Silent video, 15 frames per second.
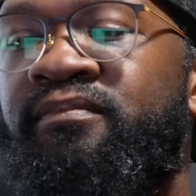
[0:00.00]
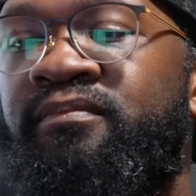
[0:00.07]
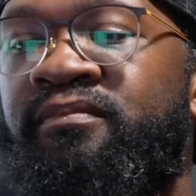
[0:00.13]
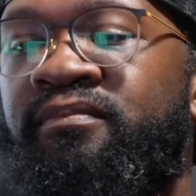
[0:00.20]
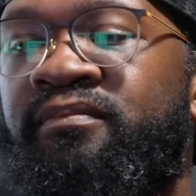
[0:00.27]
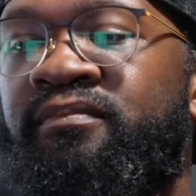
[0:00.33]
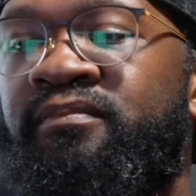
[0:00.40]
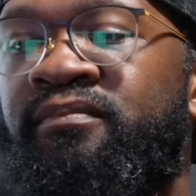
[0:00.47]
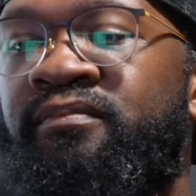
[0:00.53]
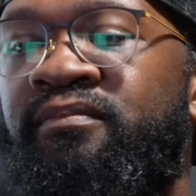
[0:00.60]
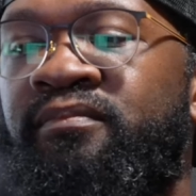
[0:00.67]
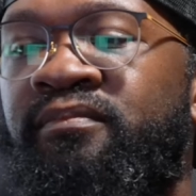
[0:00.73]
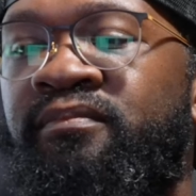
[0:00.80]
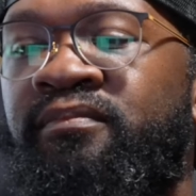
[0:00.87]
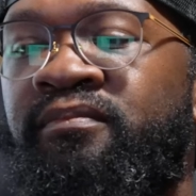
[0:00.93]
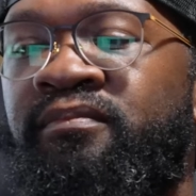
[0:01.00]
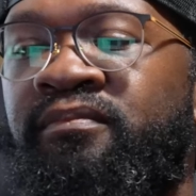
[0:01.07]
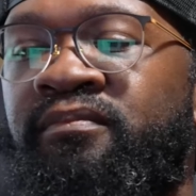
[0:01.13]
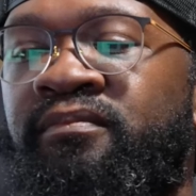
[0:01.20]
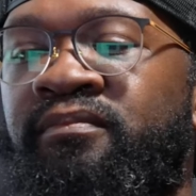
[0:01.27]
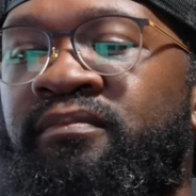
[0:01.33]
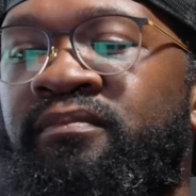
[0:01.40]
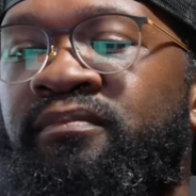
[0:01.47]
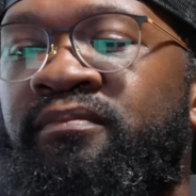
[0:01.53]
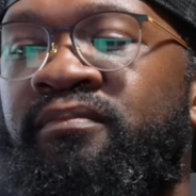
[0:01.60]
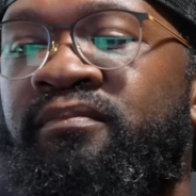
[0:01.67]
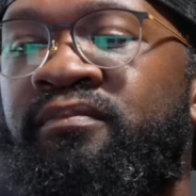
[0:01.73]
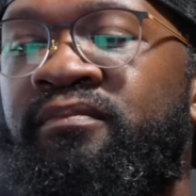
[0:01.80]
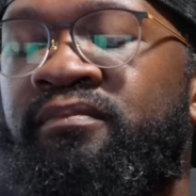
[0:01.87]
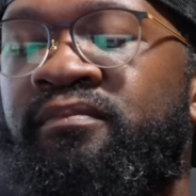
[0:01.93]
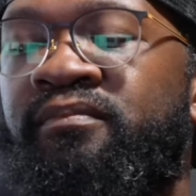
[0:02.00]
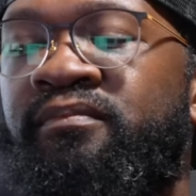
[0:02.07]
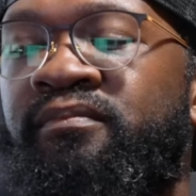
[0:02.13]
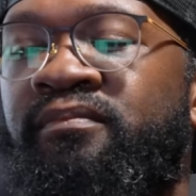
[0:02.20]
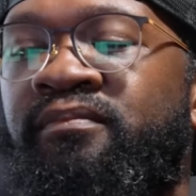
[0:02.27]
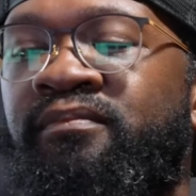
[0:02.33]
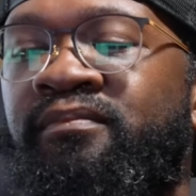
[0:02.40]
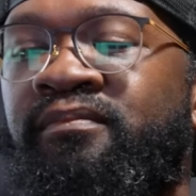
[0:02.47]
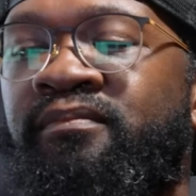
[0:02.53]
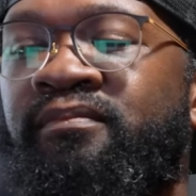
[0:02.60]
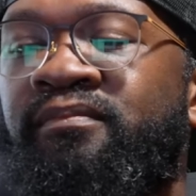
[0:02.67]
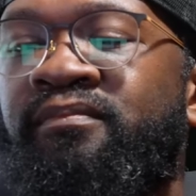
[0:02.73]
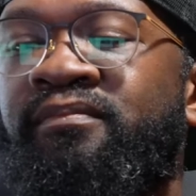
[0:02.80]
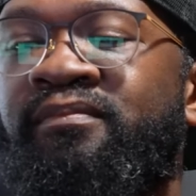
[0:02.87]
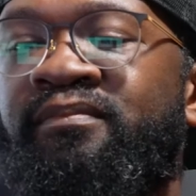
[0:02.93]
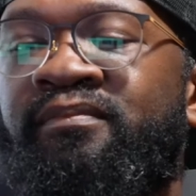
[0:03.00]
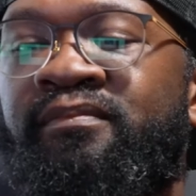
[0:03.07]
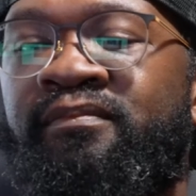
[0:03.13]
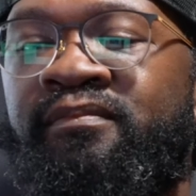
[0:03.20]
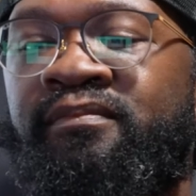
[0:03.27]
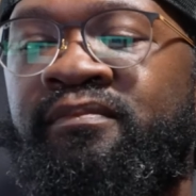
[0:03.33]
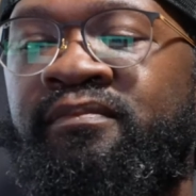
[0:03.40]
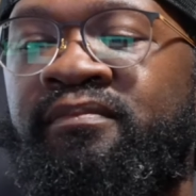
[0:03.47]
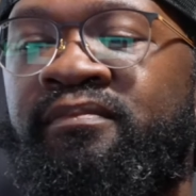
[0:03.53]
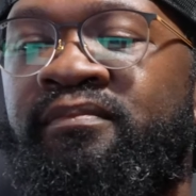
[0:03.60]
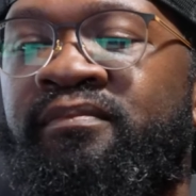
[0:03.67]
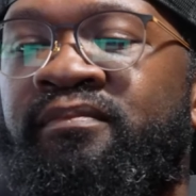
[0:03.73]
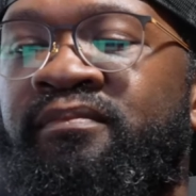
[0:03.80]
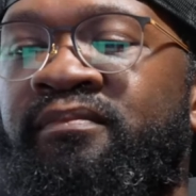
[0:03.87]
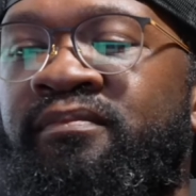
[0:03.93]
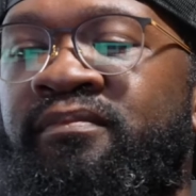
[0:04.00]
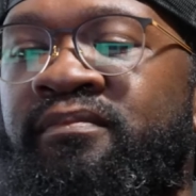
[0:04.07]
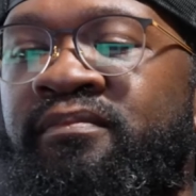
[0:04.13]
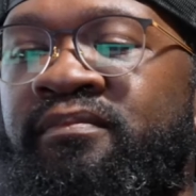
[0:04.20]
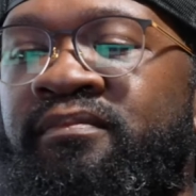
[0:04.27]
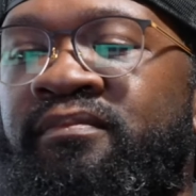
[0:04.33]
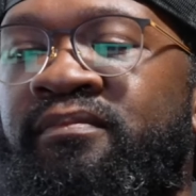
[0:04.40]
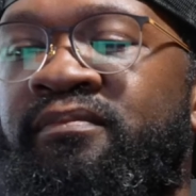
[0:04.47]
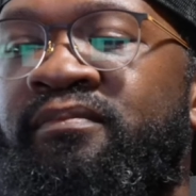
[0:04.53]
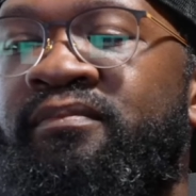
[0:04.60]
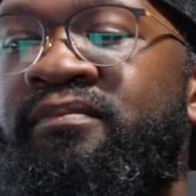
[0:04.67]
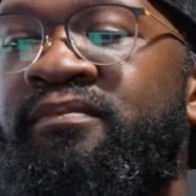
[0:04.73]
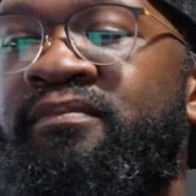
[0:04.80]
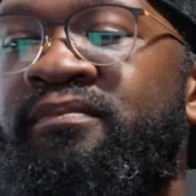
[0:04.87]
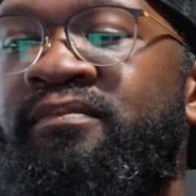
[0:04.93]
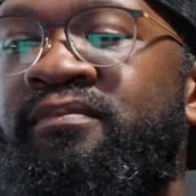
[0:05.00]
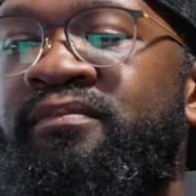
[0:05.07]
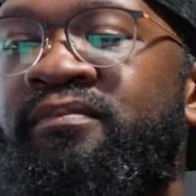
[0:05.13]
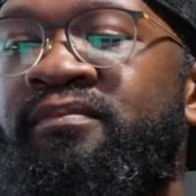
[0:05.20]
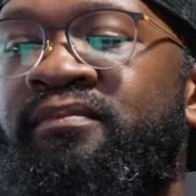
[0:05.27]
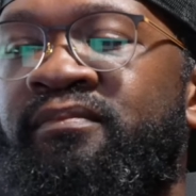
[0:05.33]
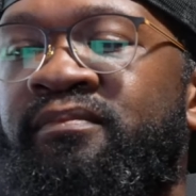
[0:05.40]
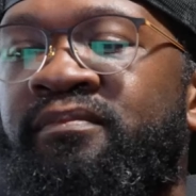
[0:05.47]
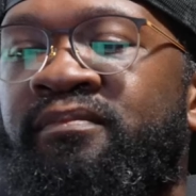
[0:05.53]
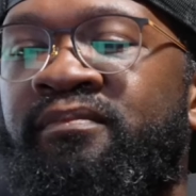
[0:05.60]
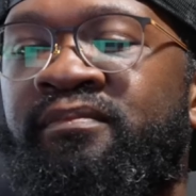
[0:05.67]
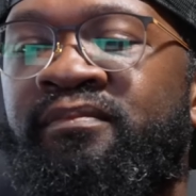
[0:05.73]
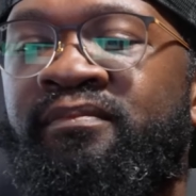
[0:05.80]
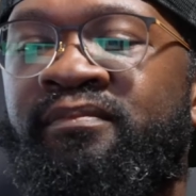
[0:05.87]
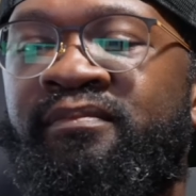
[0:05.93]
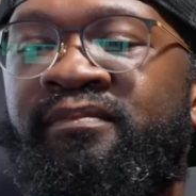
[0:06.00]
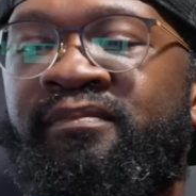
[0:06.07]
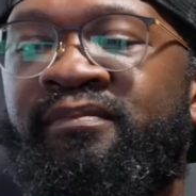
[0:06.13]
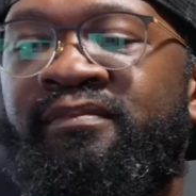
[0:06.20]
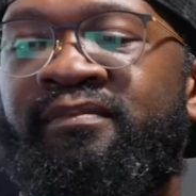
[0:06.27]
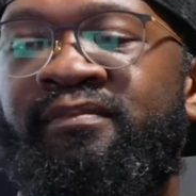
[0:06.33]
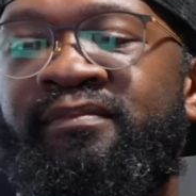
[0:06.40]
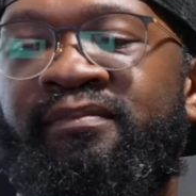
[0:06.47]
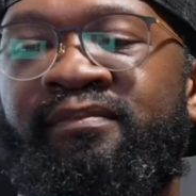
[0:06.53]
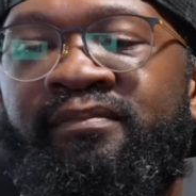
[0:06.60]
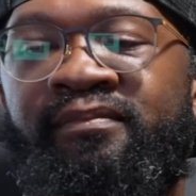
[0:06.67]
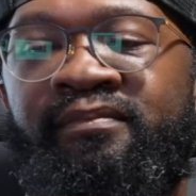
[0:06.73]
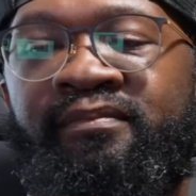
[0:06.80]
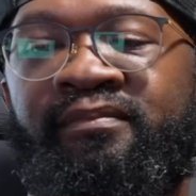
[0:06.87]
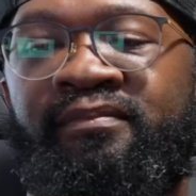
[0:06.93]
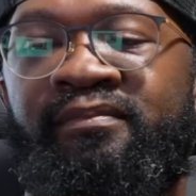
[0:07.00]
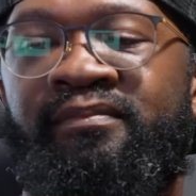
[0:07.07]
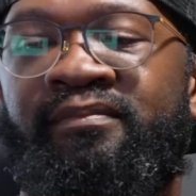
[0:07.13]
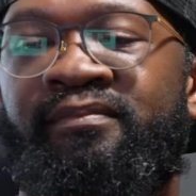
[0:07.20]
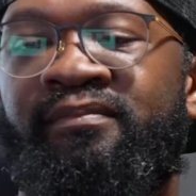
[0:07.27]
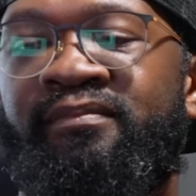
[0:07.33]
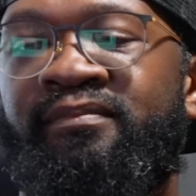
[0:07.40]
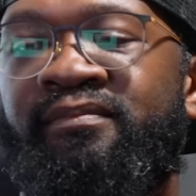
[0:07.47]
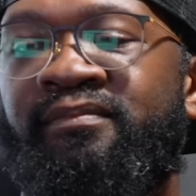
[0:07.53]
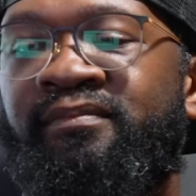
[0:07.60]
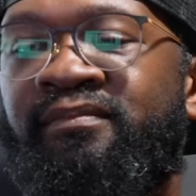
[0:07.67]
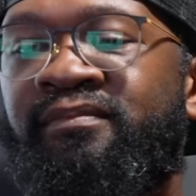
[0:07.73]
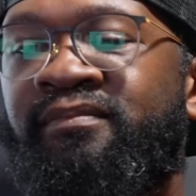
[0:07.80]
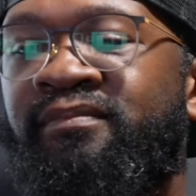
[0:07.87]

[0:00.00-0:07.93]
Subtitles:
This person isn't speaking.